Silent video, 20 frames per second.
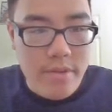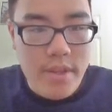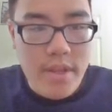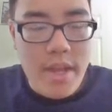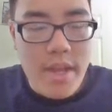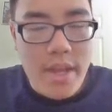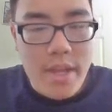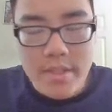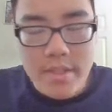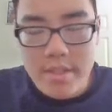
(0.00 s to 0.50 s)

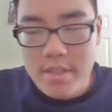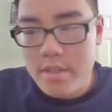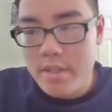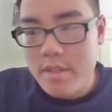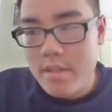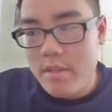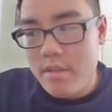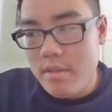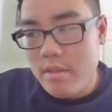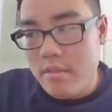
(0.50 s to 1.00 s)

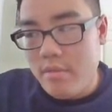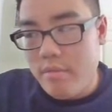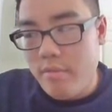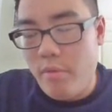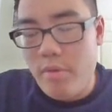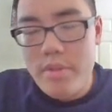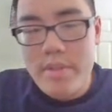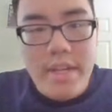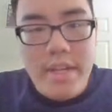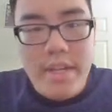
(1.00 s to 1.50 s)
VAs
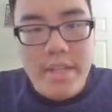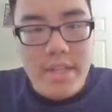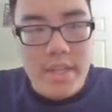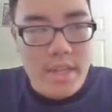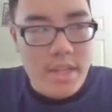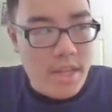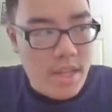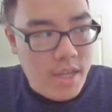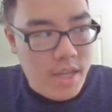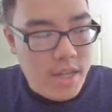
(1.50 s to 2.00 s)
voice
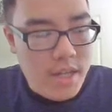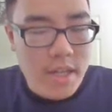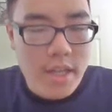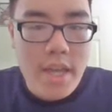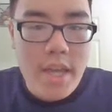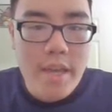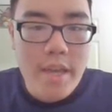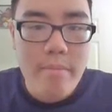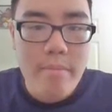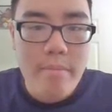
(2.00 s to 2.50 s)
acting in the
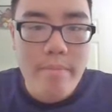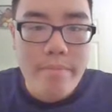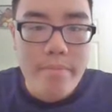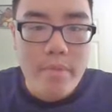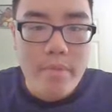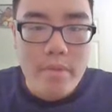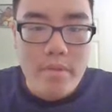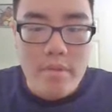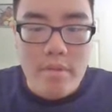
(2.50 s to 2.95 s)
game.